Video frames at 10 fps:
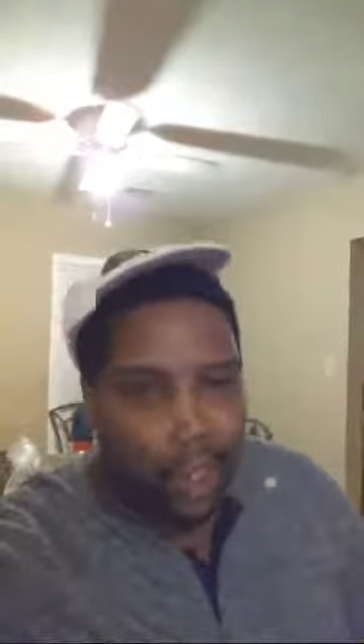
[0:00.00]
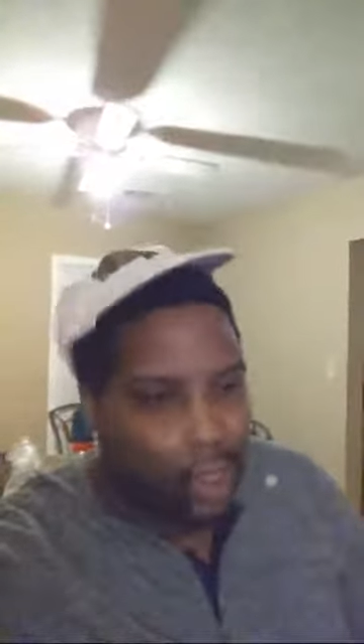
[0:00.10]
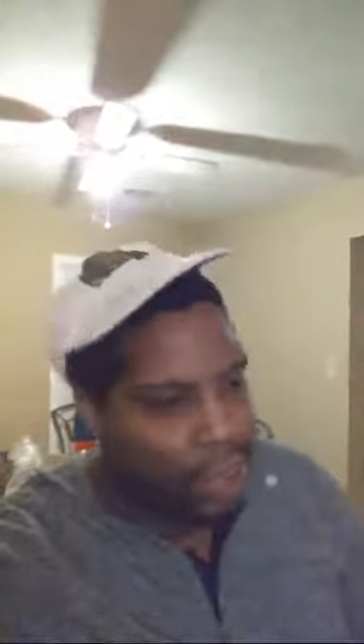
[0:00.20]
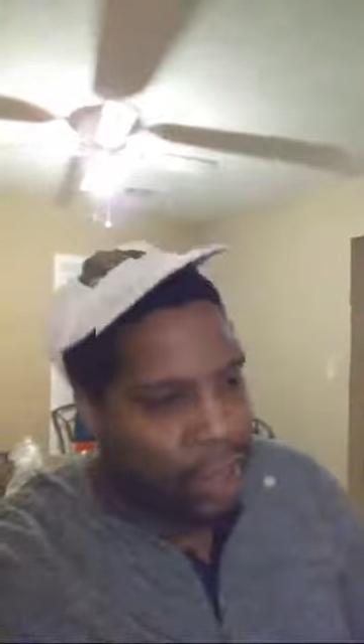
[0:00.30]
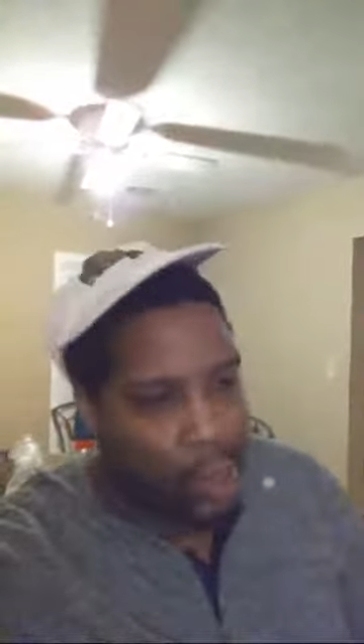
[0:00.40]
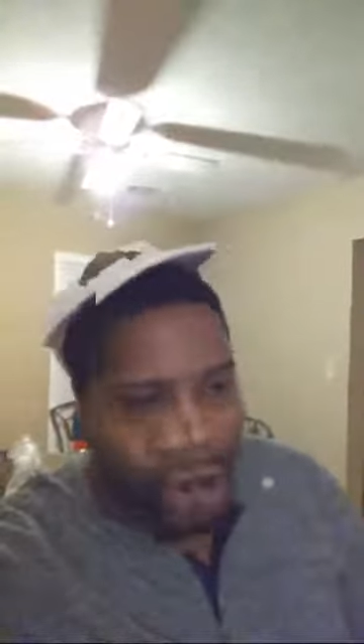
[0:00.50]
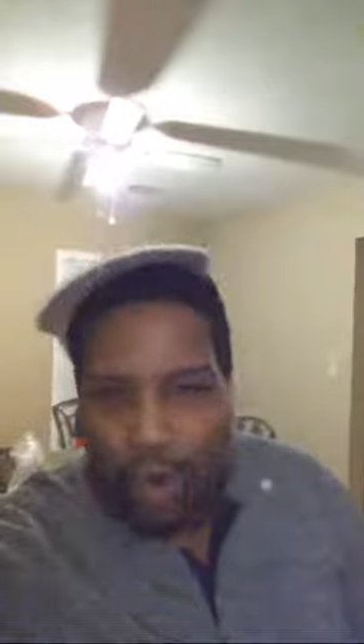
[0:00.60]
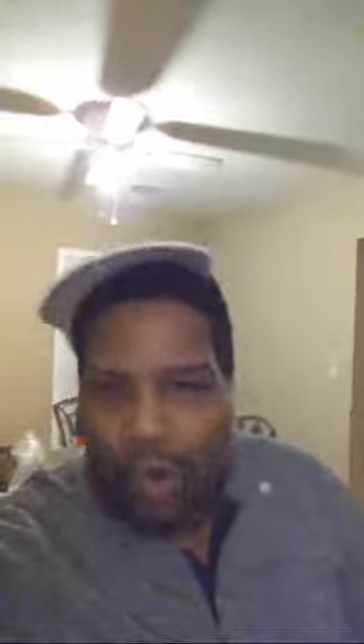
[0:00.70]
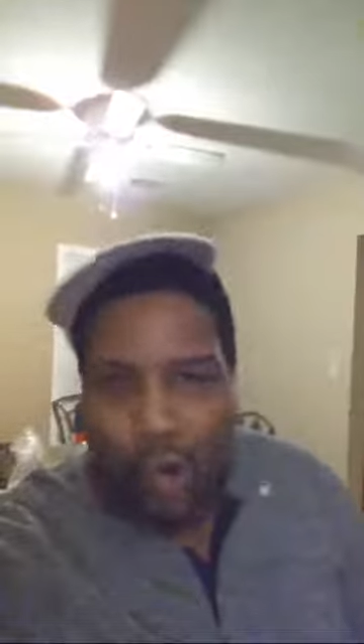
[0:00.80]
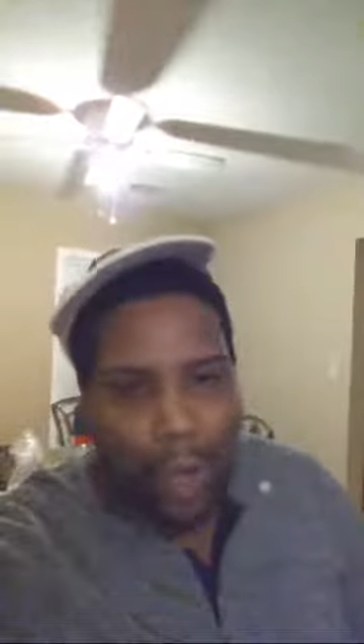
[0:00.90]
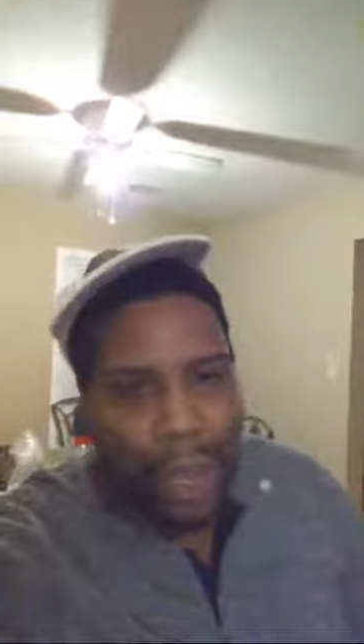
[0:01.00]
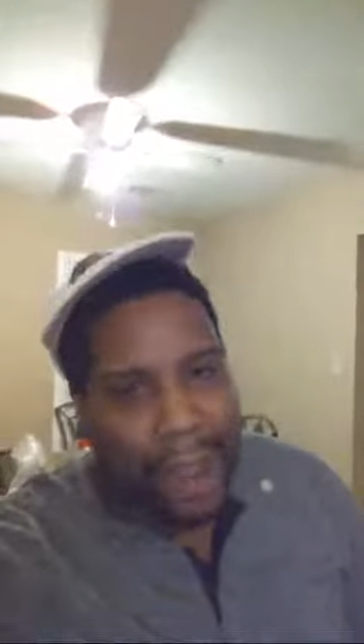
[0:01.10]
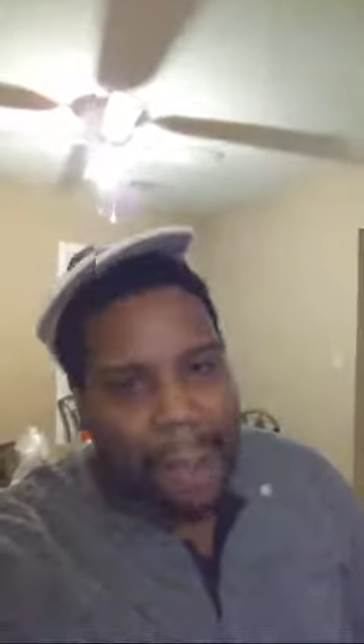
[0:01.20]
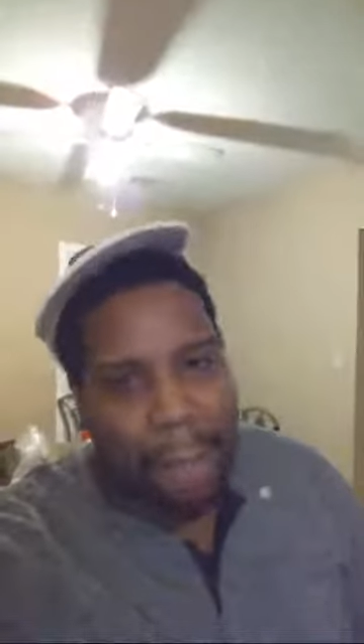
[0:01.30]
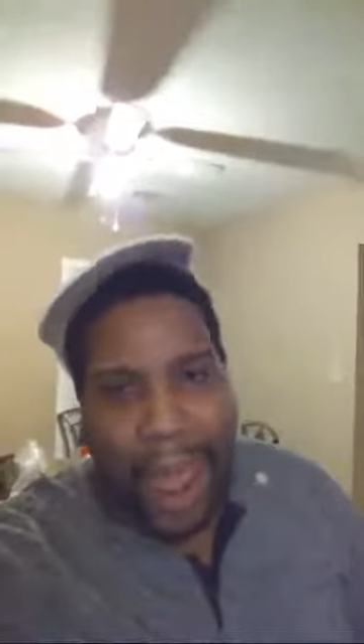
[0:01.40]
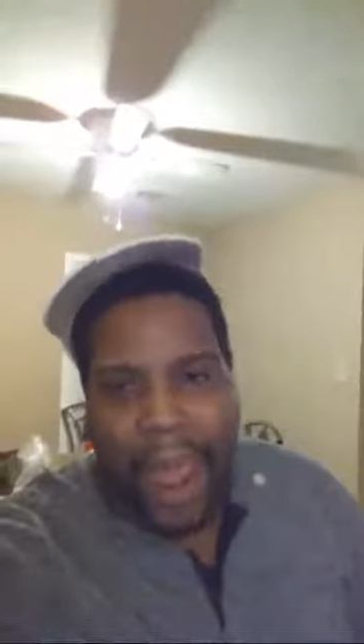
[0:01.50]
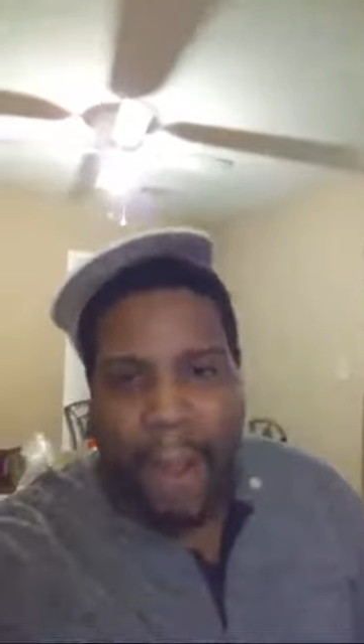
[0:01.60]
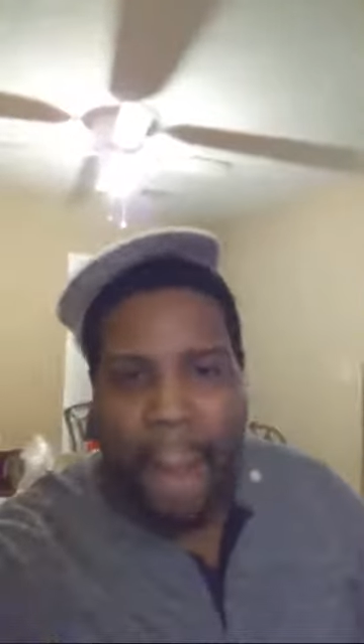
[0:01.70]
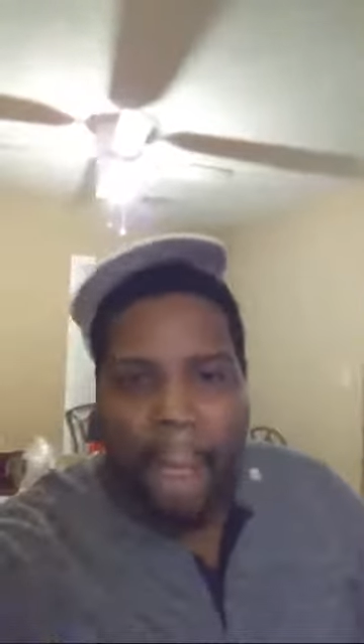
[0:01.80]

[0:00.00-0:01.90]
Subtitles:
He's cool, laid back.